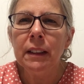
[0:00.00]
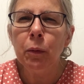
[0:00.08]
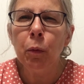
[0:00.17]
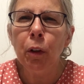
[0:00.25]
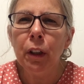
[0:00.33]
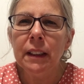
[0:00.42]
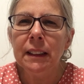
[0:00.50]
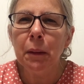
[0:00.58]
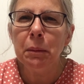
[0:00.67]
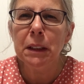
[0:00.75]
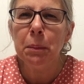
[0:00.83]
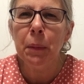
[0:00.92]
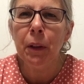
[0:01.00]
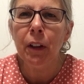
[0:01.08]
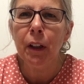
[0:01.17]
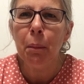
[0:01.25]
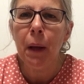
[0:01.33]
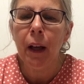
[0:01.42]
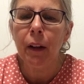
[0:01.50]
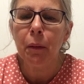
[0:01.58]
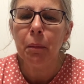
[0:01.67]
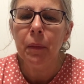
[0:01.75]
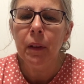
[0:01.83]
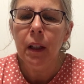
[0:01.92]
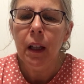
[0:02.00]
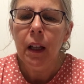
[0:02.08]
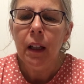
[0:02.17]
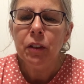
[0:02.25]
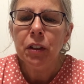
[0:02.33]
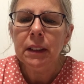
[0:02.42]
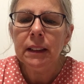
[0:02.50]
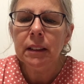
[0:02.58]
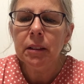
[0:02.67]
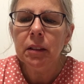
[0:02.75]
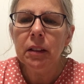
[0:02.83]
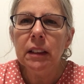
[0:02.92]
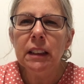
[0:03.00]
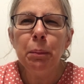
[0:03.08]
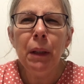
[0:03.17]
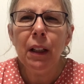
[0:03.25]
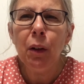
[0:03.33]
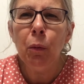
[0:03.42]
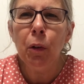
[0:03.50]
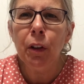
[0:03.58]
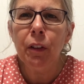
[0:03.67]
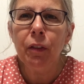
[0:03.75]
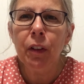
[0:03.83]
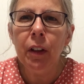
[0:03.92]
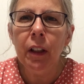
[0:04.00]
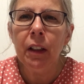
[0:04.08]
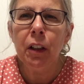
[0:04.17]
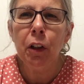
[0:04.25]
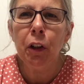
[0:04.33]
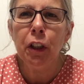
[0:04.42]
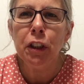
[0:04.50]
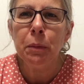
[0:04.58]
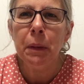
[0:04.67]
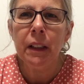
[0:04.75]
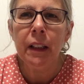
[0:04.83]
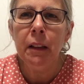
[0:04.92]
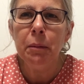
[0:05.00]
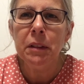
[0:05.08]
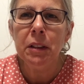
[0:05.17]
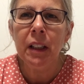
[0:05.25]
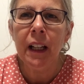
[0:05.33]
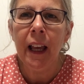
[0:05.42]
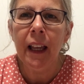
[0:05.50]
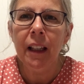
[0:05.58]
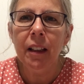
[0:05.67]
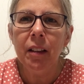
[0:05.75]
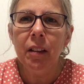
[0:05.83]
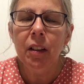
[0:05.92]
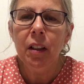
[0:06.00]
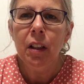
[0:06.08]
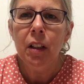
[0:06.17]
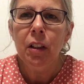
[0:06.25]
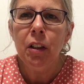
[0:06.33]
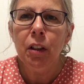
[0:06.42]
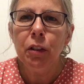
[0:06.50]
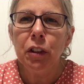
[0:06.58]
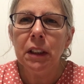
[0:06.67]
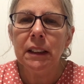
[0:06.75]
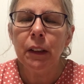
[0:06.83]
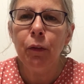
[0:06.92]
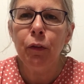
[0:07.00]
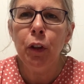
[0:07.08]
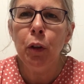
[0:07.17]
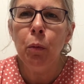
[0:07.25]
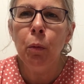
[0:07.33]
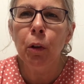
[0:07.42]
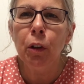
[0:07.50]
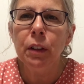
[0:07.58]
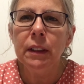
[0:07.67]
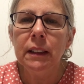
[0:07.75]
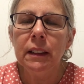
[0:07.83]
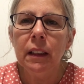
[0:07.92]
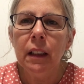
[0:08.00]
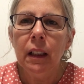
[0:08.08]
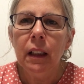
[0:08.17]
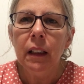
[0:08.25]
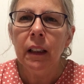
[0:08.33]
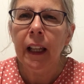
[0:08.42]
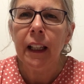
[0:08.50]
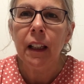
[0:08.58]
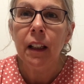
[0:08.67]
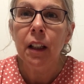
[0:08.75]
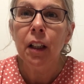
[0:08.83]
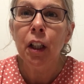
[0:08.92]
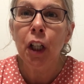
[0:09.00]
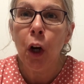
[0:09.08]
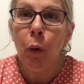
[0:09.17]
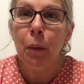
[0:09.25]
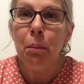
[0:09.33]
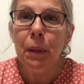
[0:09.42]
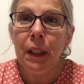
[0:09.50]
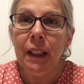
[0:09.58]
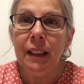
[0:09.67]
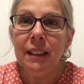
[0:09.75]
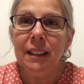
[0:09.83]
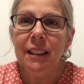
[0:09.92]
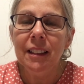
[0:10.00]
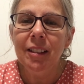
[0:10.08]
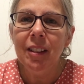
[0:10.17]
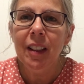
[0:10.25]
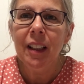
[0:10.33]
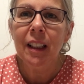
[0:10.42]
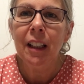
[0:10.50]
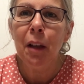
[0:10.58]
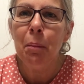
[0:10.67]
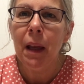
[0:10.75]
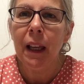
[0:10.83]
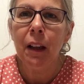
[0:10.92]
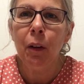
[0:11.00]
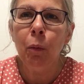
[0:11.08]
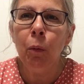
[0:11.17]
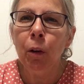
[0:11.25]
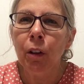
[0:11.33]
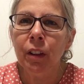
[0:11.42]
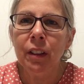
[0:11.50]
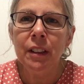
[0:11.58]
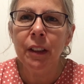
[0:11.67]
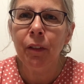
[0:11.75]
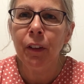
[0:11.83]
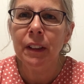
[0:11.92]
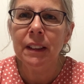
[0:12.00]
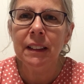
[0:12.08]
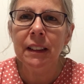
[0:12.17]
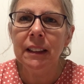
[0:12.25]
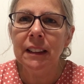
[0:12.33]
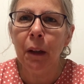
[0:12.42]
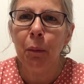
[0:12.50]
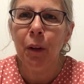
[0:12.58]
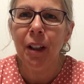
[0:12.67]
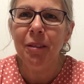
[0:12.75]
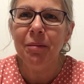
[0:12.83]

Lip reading: worrisome spirit about them. Just speak a word of encouragement today. You know, just a few words like go in peace can make a world of difference to someone.